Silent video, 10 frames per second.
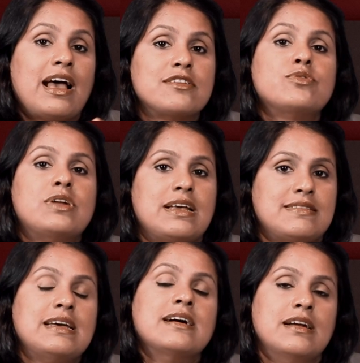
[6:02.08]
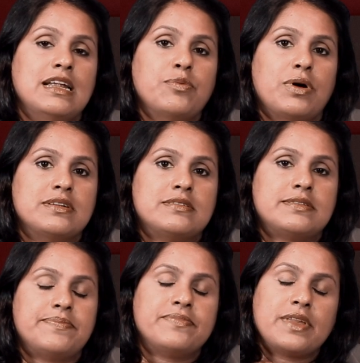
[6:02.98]
as good as the early
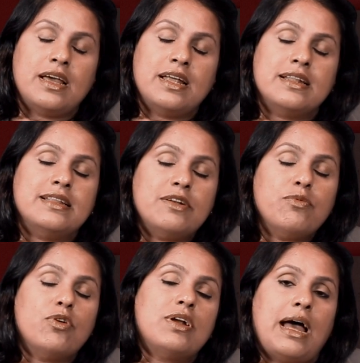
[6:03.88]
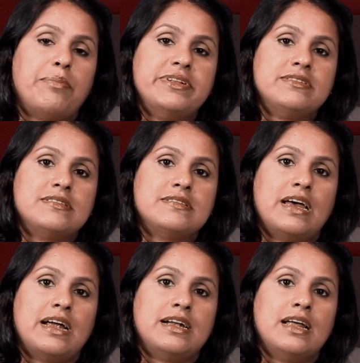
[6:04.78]
ones. Then what happens is
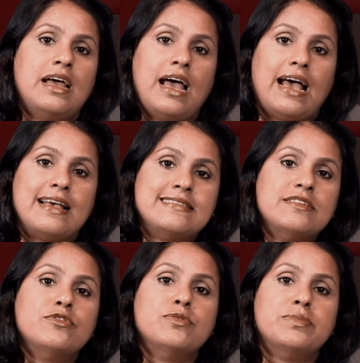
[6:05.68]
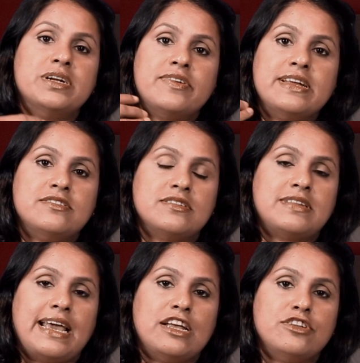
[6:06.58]
that as the woman reaches
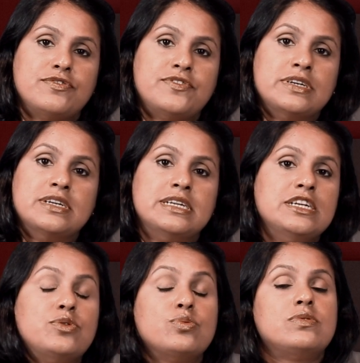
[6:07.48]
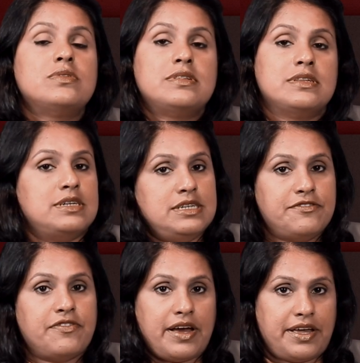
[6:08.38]
the age of 32 to
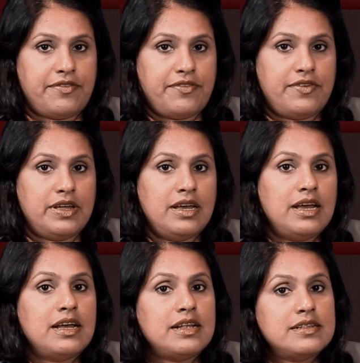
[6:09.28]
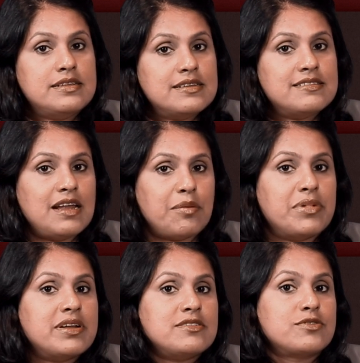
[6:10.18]
35, this
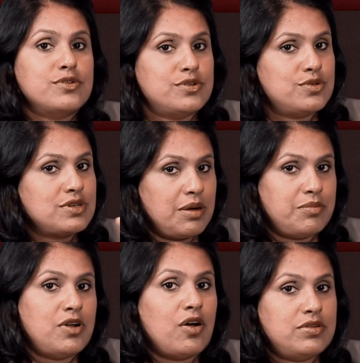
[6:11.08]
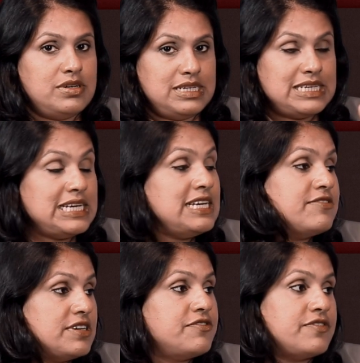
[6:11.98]
number is going to come down
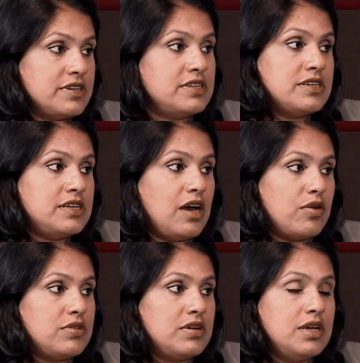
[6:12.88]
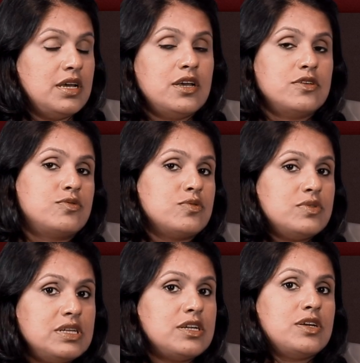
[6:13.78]
even further down. So
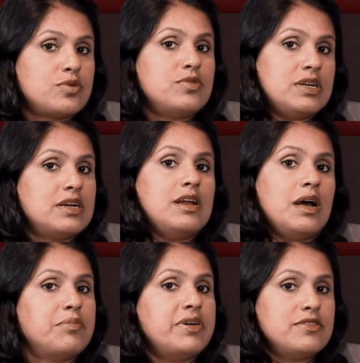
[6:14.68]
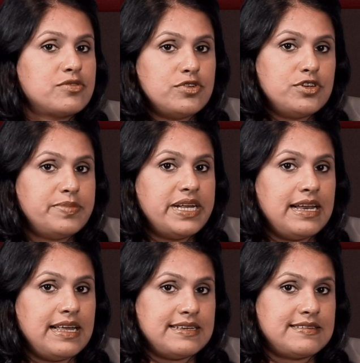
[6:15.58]
the recruited number is going to be
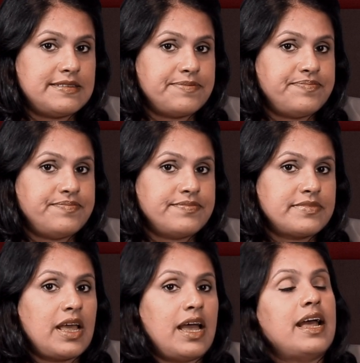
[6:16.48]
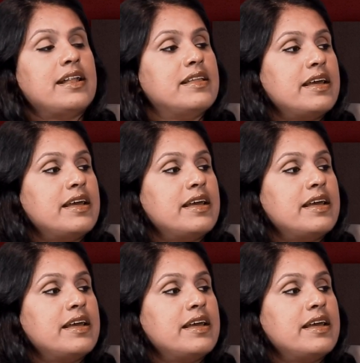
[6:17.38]
less, and